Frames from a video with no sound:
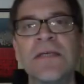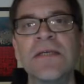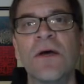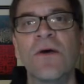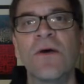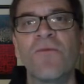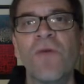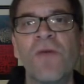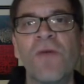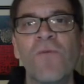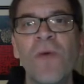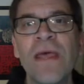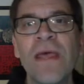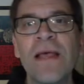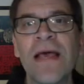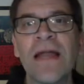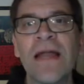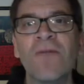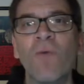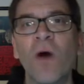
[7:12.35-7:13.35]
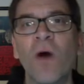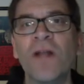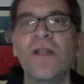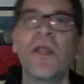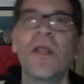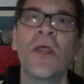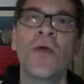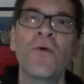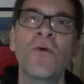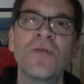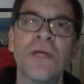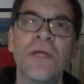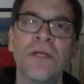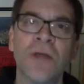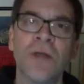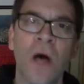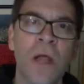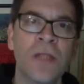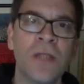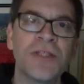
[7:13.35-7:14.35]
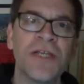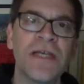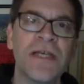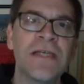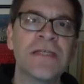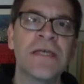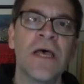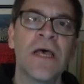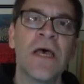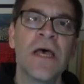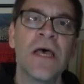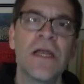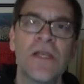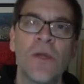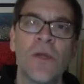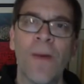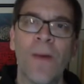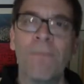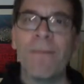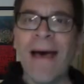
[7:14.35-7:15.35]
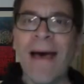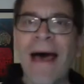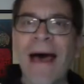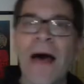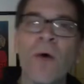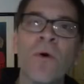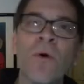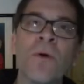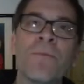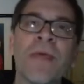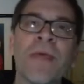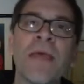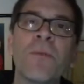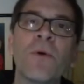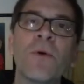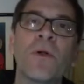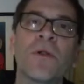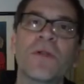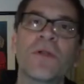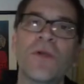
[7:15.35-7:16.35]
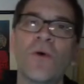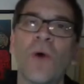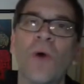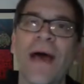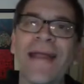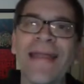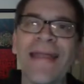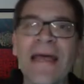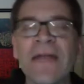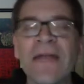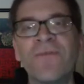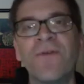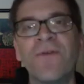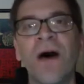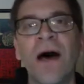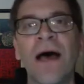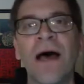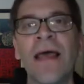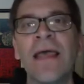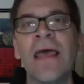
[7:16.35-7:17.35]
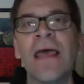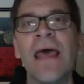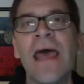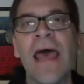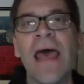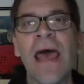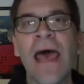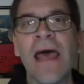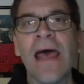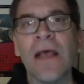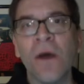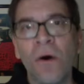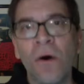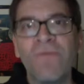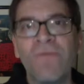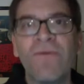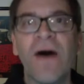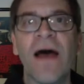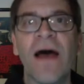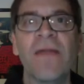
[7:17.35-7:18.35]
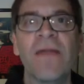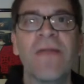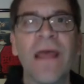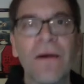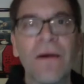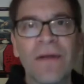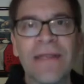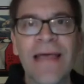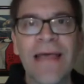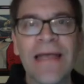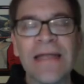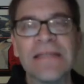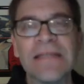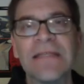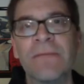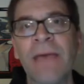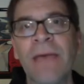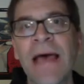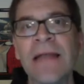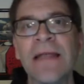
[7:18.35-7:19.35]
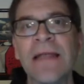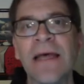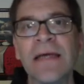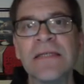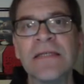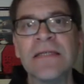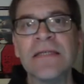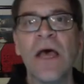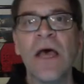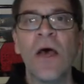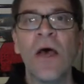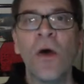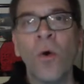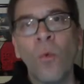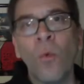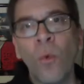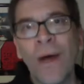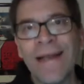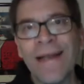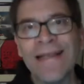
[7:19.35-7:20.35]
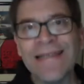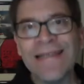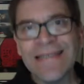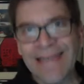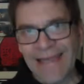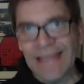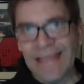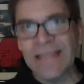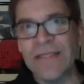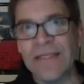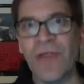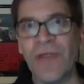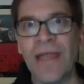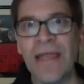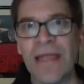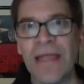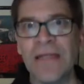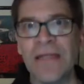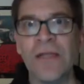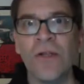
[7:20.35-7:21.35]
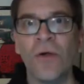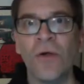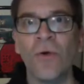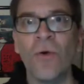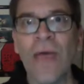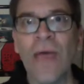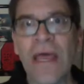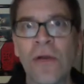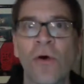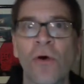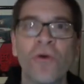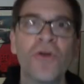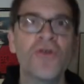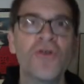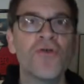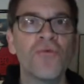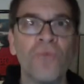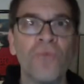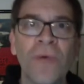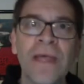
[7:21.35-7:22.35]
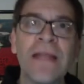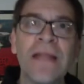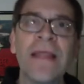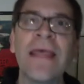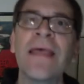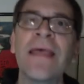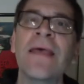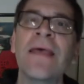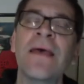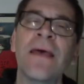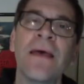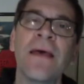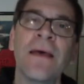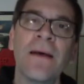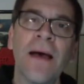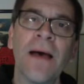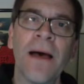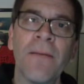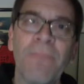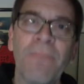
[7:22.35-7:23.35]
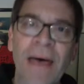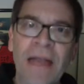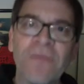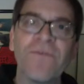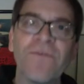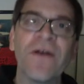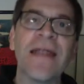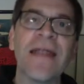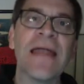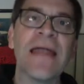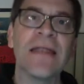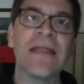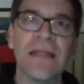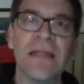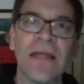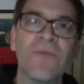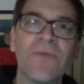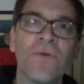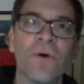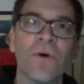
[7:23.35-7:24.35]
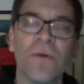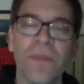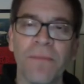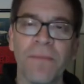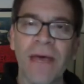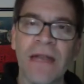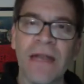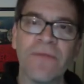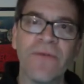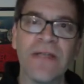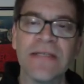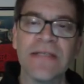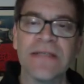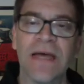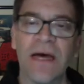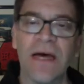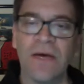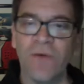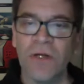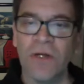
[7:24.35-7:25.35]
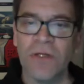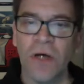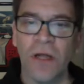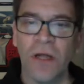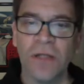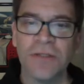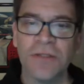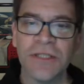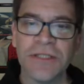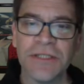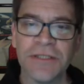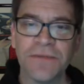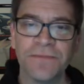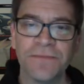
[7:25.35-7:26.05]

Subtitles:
So if we kind of want to use ontologies to empower people to identify and codify their intended semantics, what skills do they need to do in order to really benefit and deliver the benefits of ontologies?